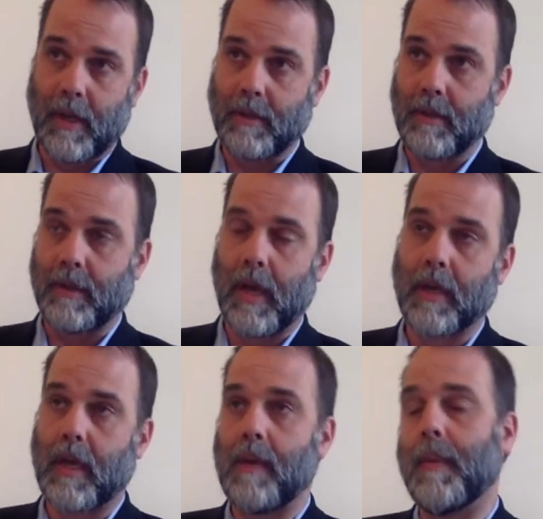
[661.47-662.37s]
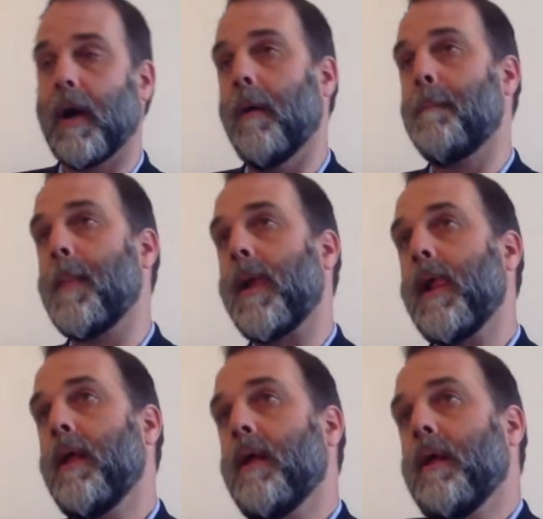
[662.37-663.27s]
that that came out
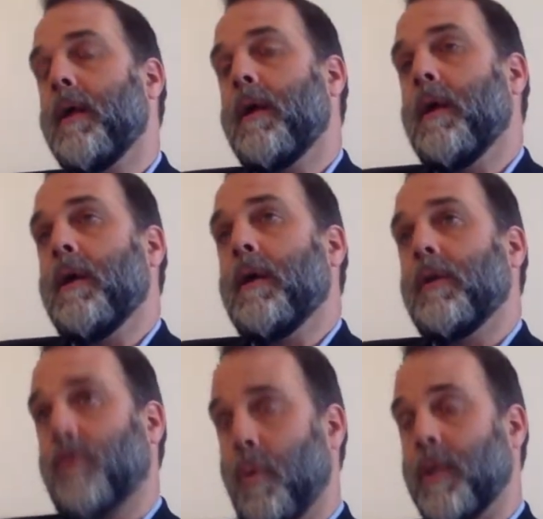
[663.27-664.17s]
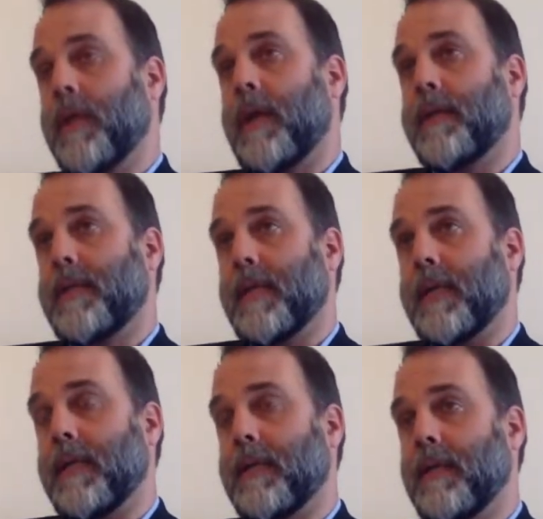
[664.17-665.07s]

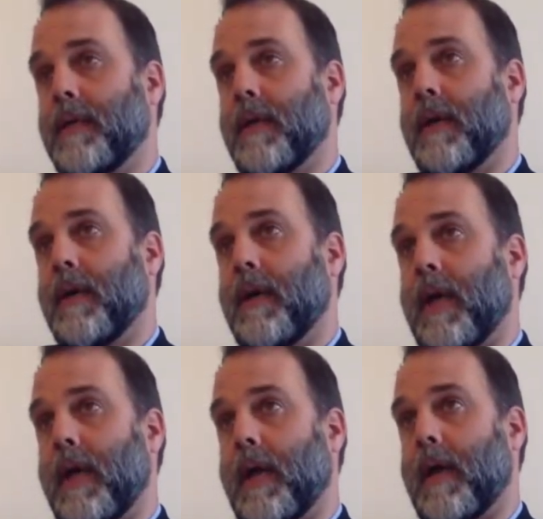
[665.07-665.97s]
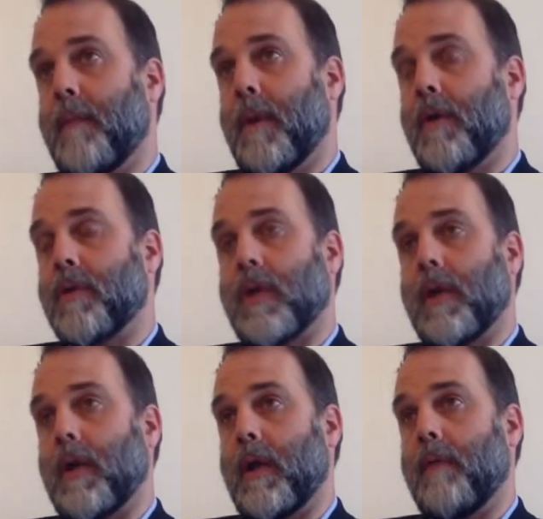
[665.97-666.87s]
2019 uh, in, uh, in March,
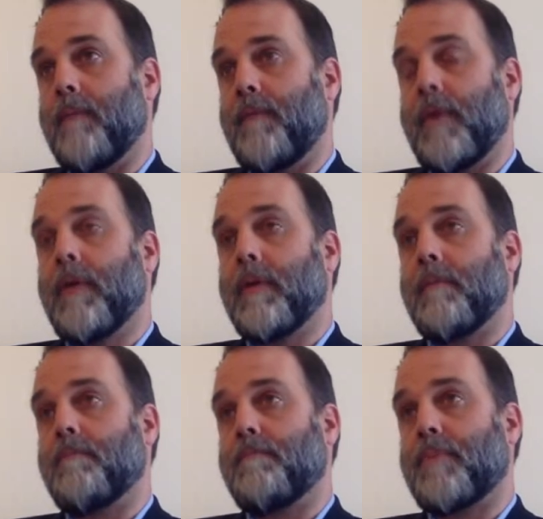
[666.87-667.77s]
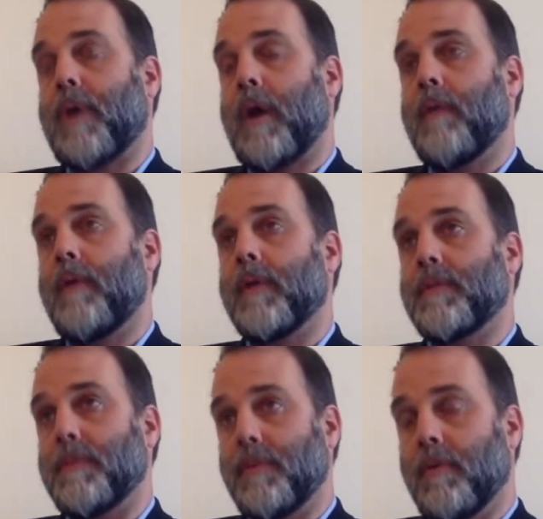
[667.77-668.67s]
and I am very proud of it.
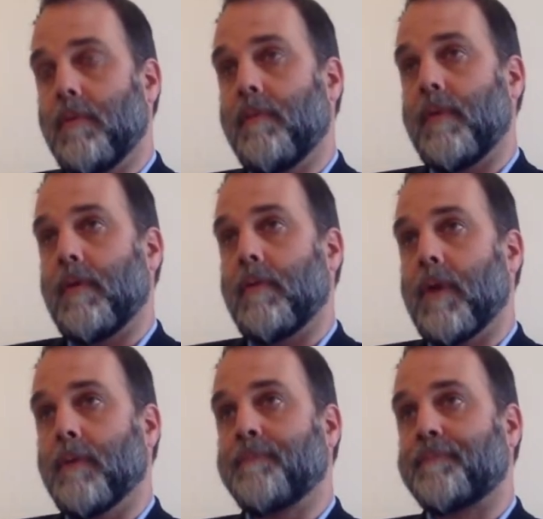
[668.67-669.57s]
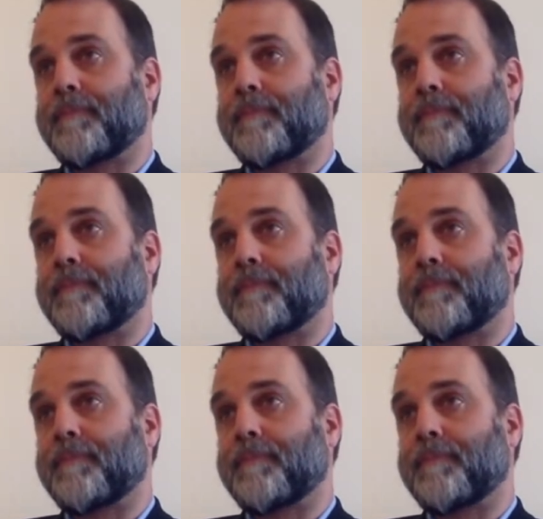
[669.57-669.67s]
It's been doing very well.